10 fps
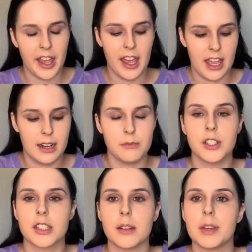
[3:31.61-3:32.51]
And I'm
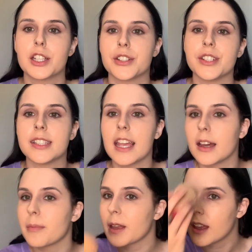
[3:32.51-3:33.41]
just gonna make sure it's
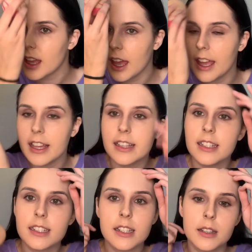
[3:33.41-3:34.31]
damp,
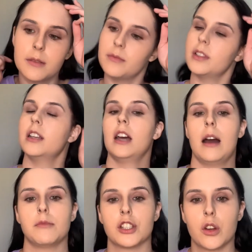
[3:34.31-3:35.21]
and
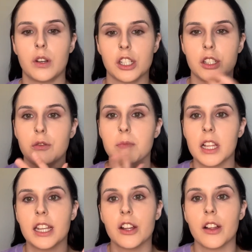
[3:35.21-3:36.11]
I'm just going to
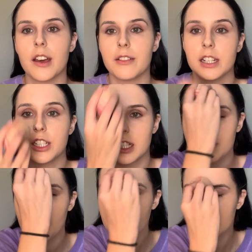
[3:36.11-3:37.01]
blend all that foundation
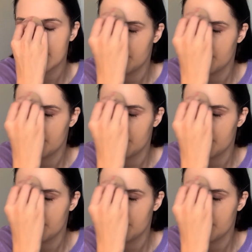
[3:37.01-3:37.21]
into my face.